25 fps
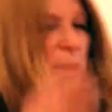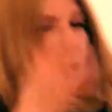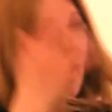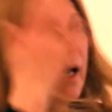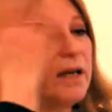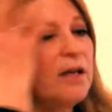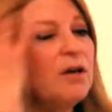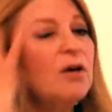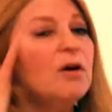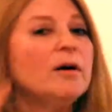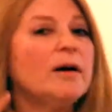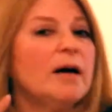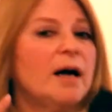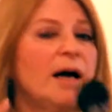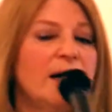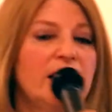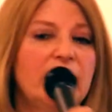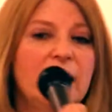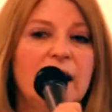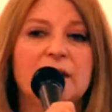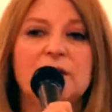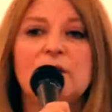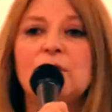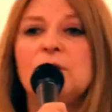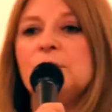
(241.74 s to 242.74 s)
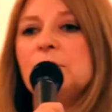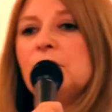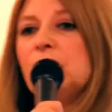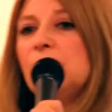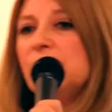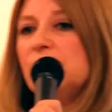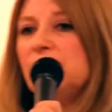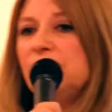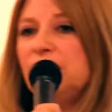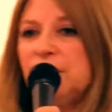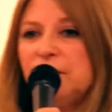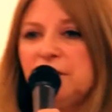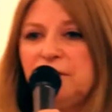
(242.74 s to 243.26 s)
I know I'm
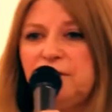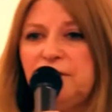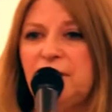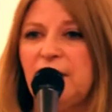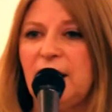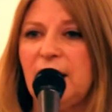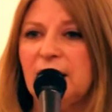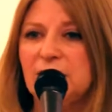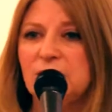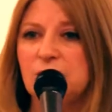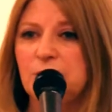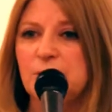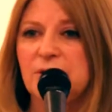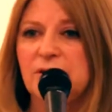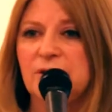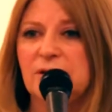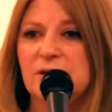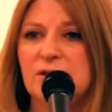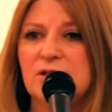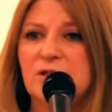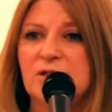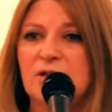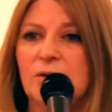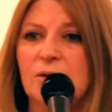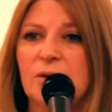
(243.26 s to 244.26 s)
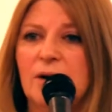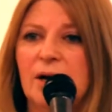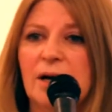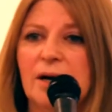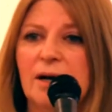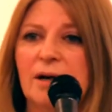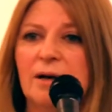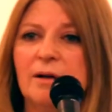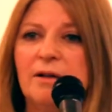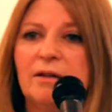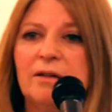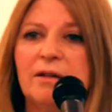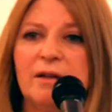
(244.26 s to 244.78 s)
going very fast with this, so
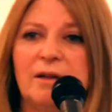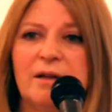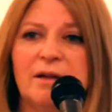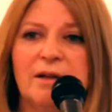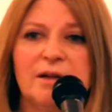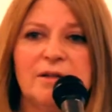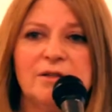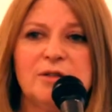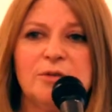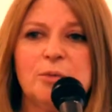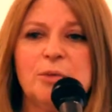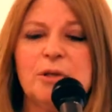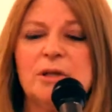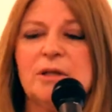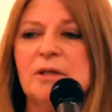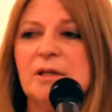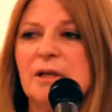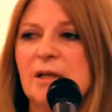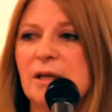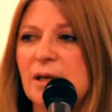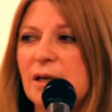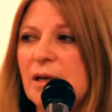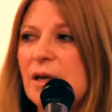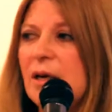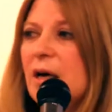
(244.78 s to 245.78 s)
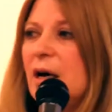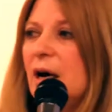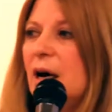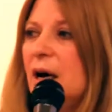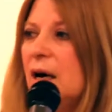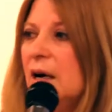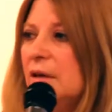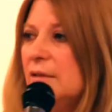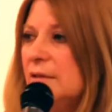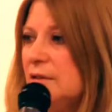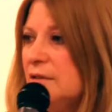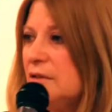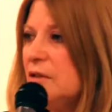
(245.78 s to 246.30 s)
it's really,
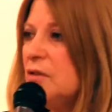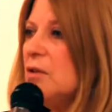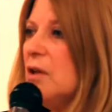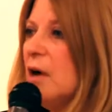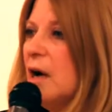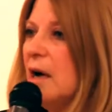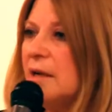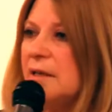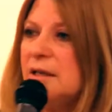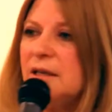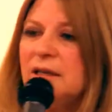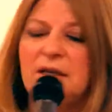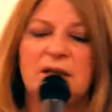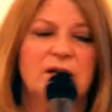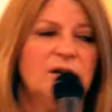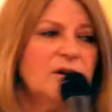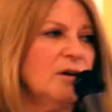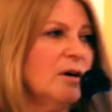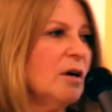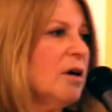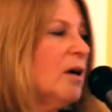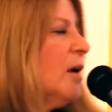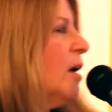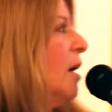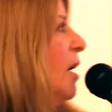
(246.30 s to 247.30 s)
there's a lot here.